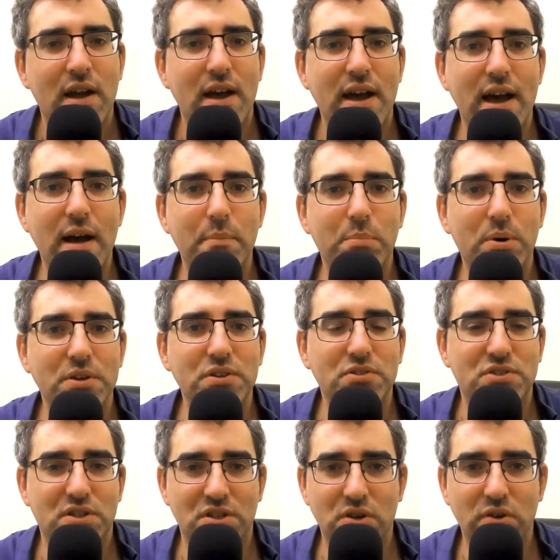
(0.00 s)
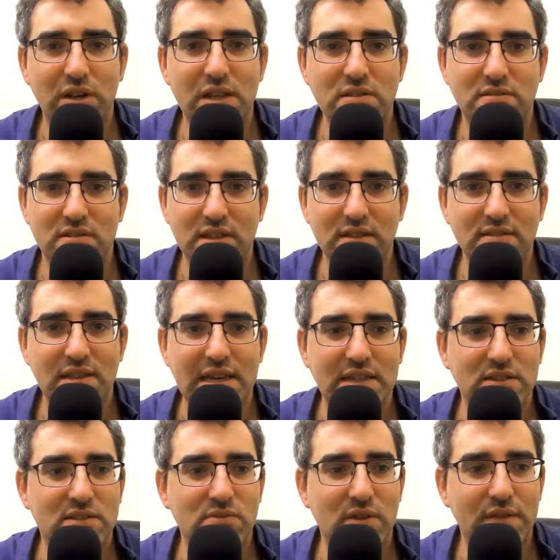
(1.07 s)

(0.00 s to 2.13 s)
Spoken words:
But you should know at least these things